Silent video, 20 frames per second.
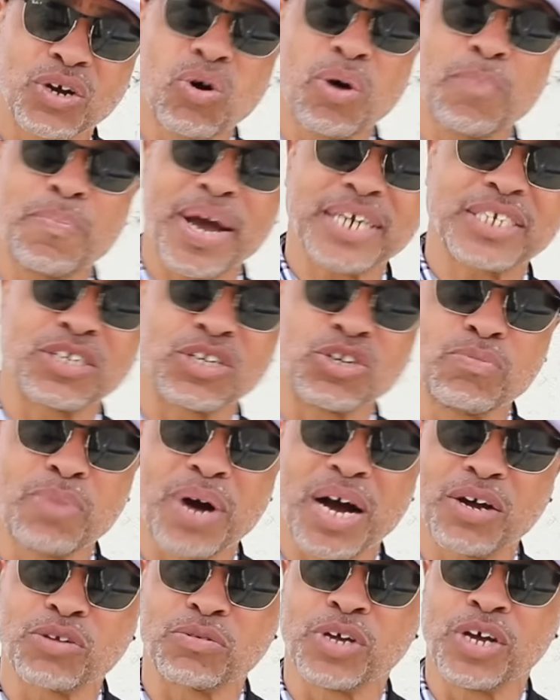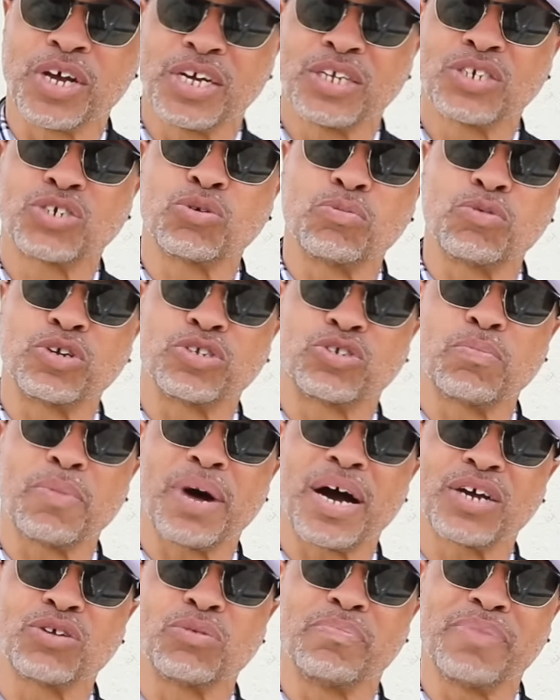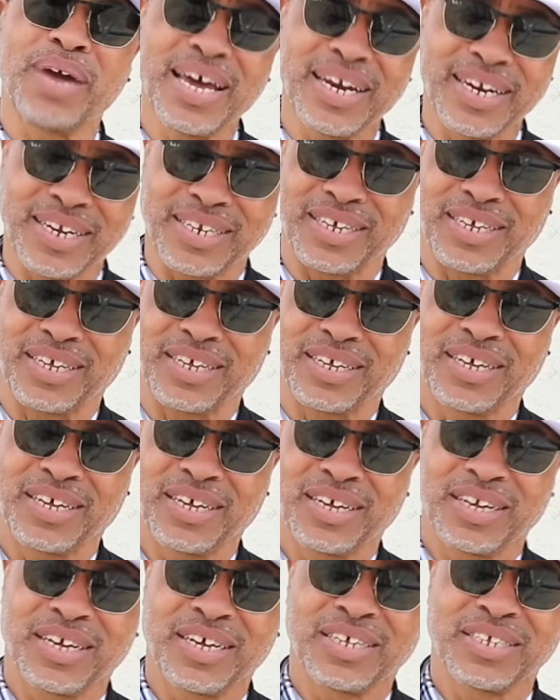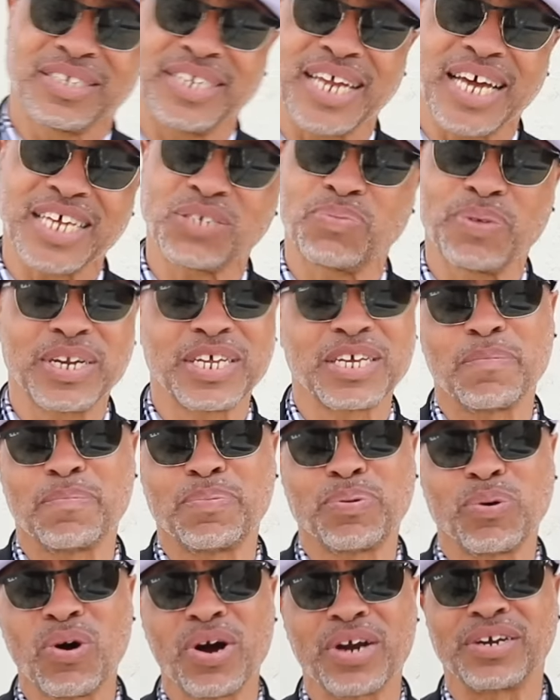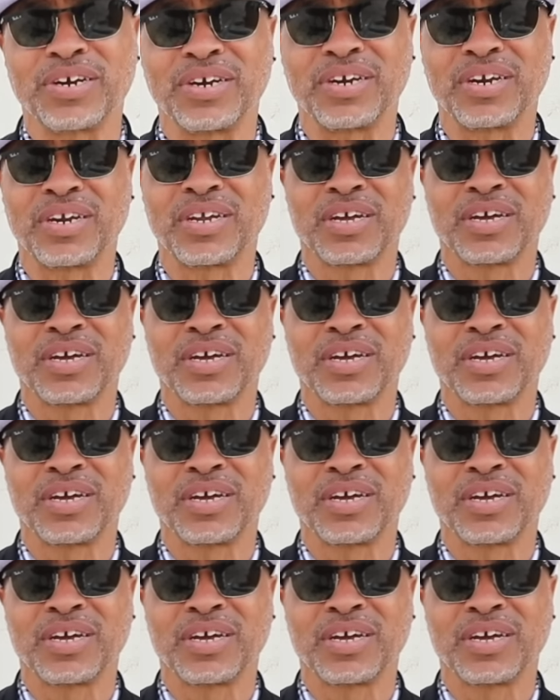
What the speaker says: going back to my humanity. See, that's really important.